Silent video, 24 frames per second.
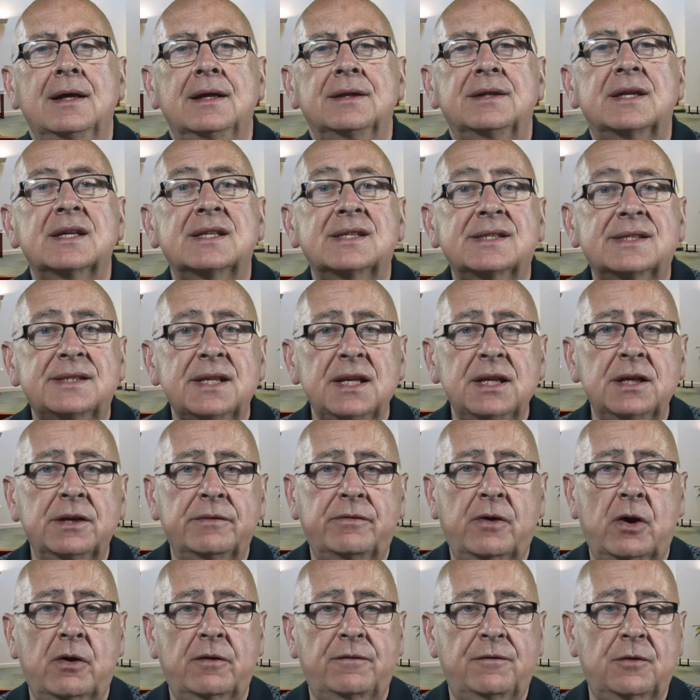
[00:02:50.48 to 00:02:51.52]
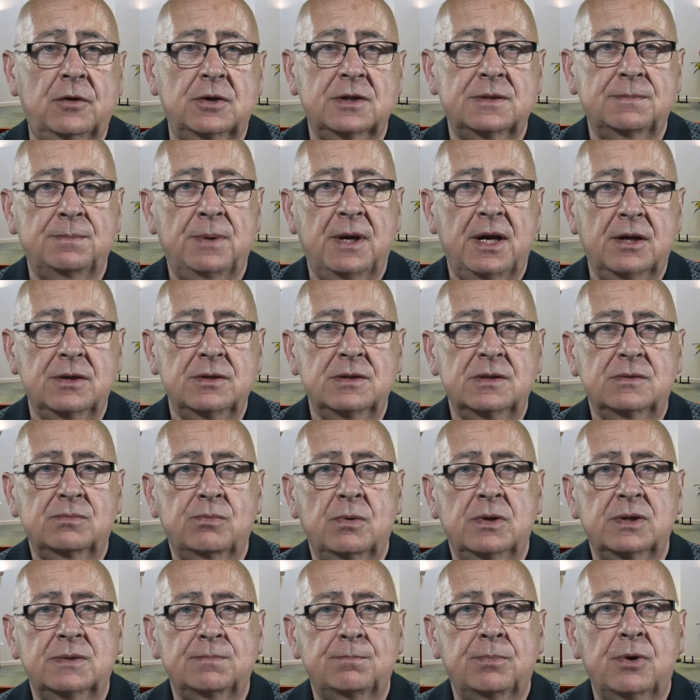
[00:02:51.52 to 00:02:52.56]
The sin of our first parents
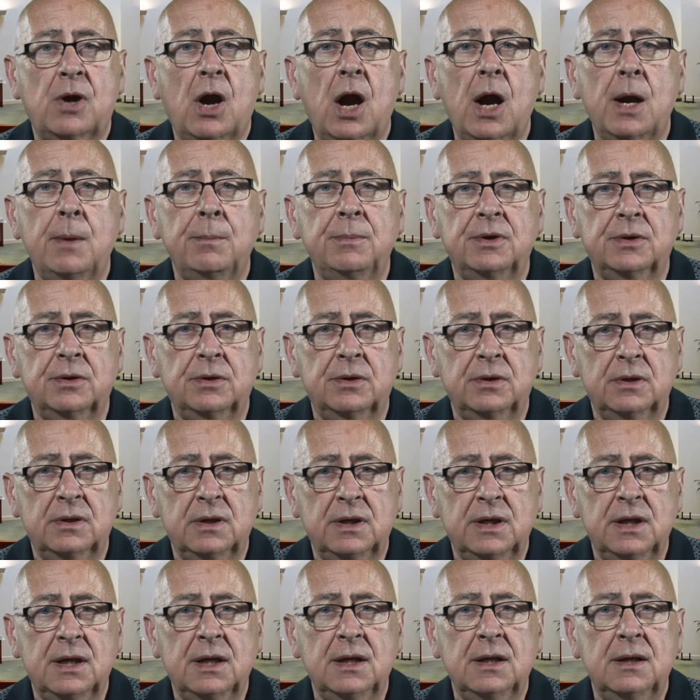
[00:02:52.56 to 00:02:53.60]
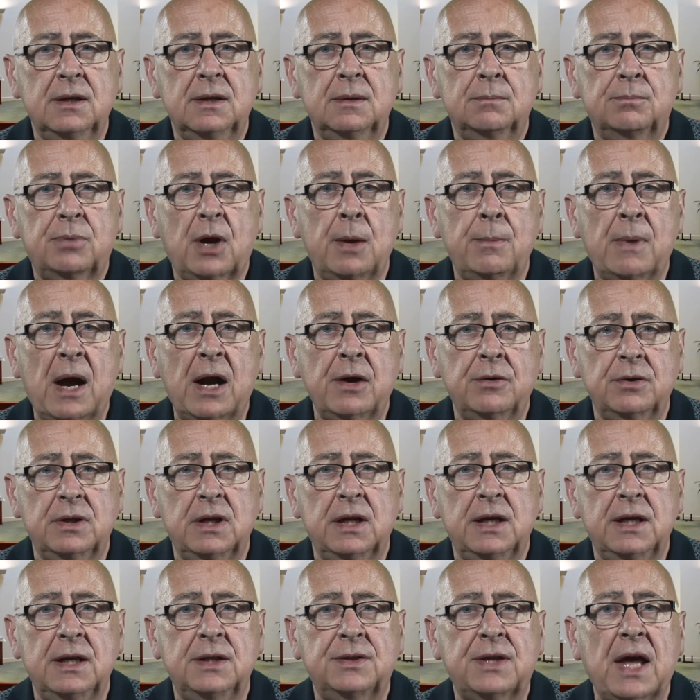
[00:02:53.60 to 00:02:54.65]
was primarily,
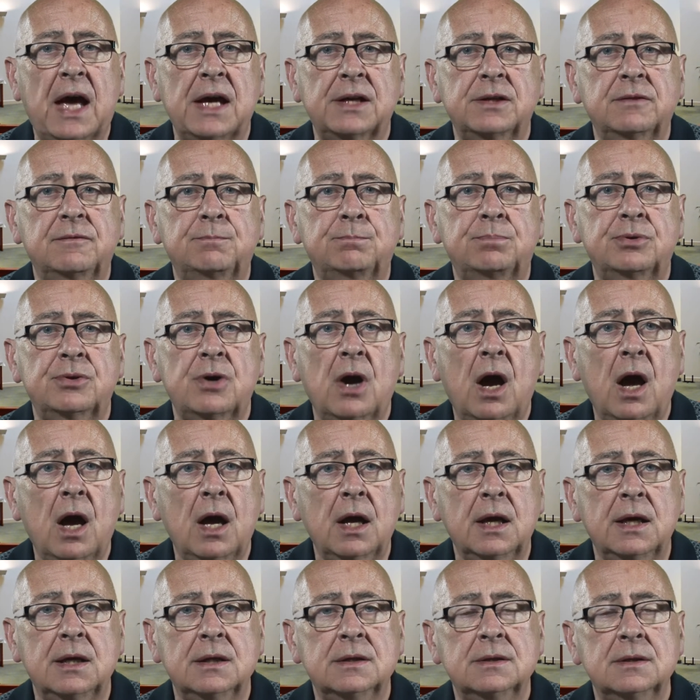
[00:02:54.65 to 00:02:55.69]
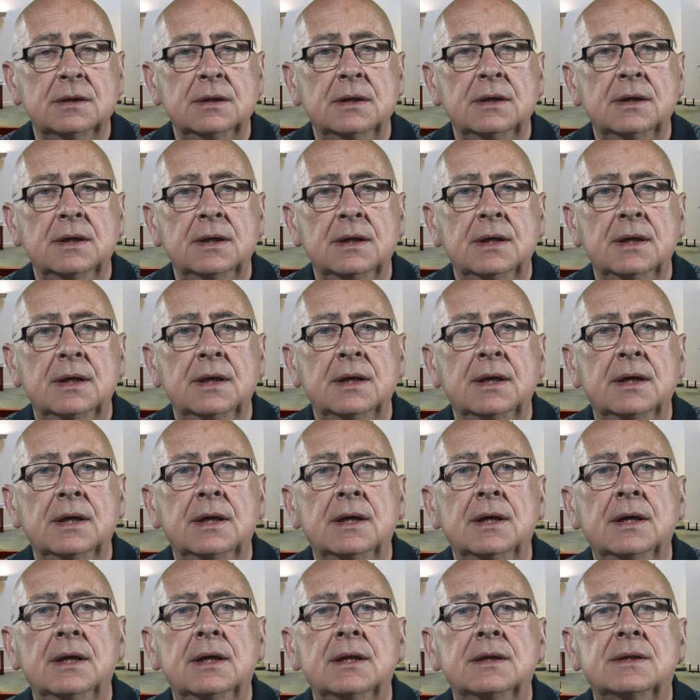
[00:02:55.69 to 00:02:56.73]
primarily that of pride.
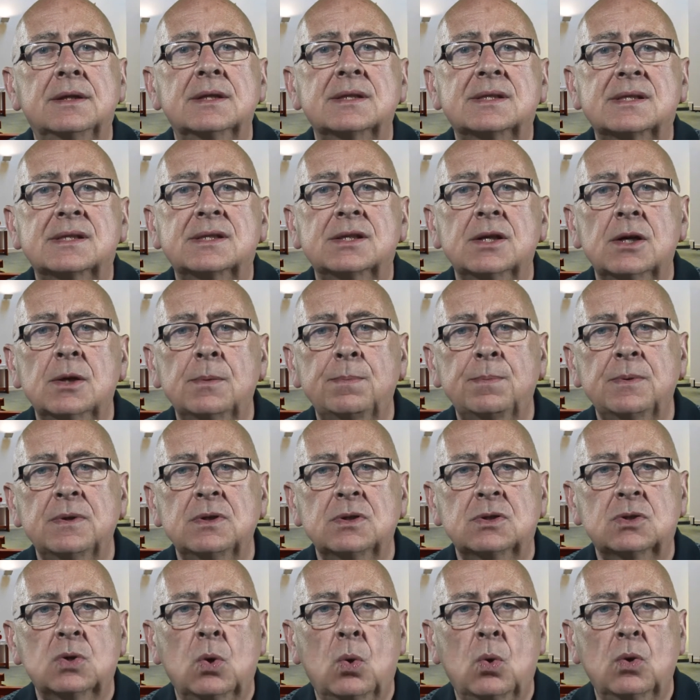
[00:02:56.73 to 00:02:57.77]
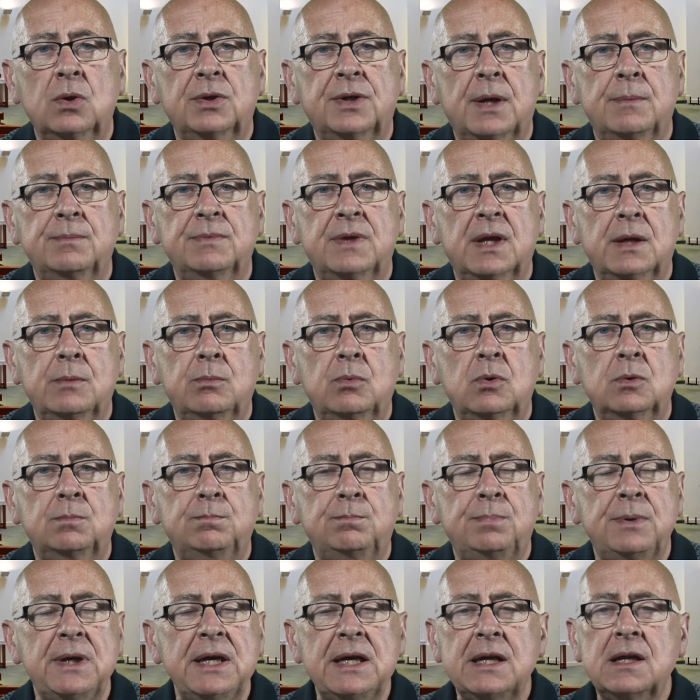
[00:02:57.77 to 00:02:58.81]
The serpent told them they
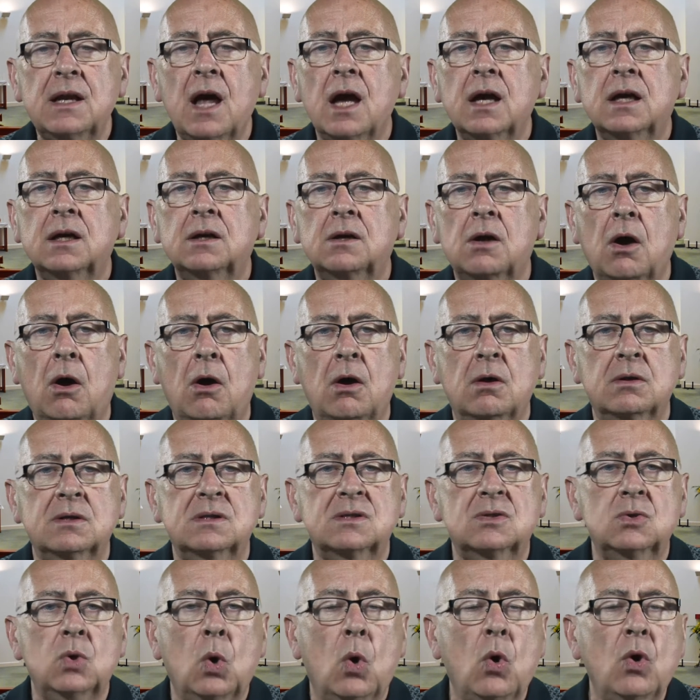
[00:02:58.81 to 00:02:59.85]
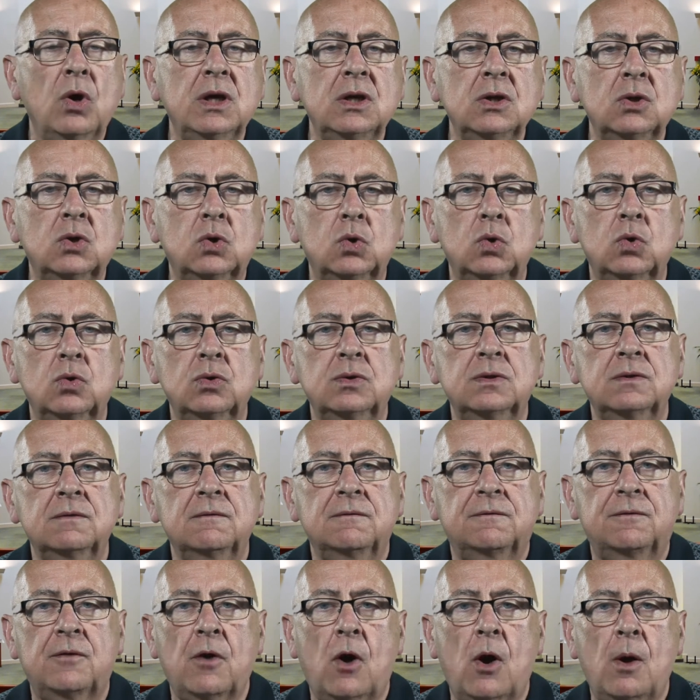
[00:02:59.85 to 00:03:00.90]
would be like gods, knowing good
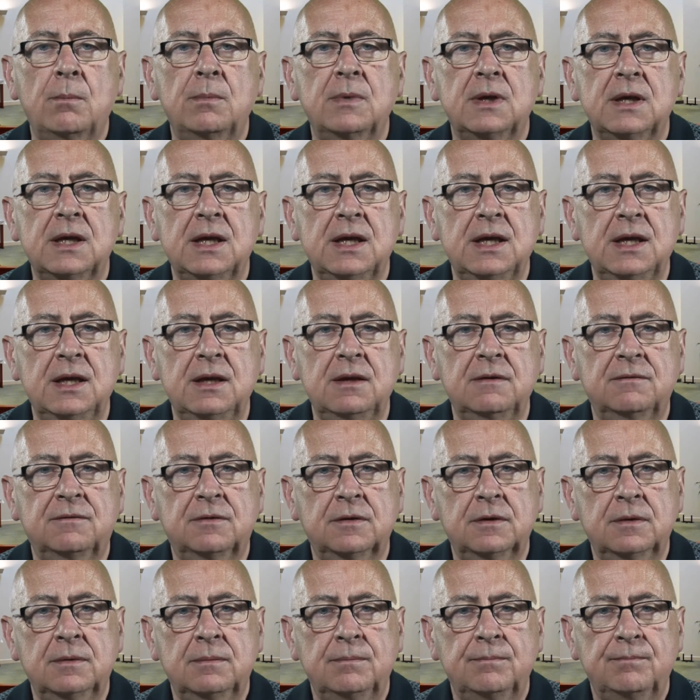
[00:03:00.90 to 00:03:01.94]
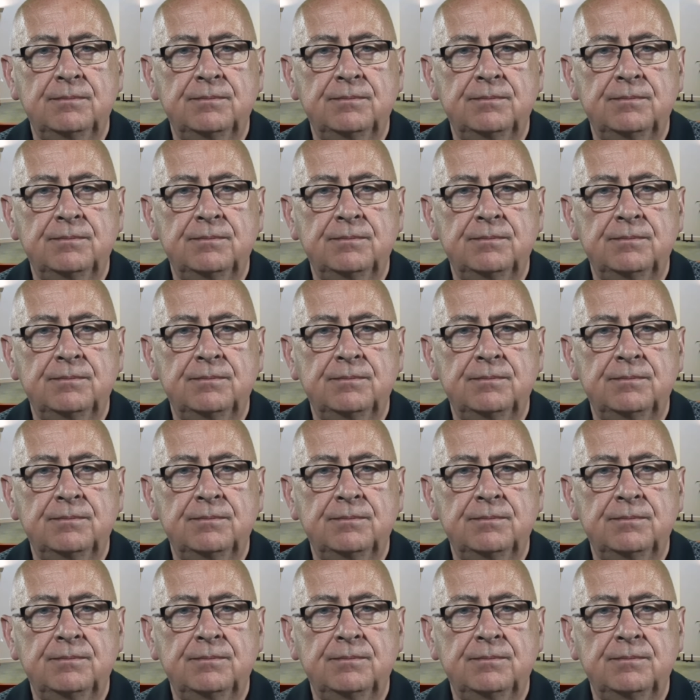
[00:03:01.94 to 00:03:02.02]
from evil.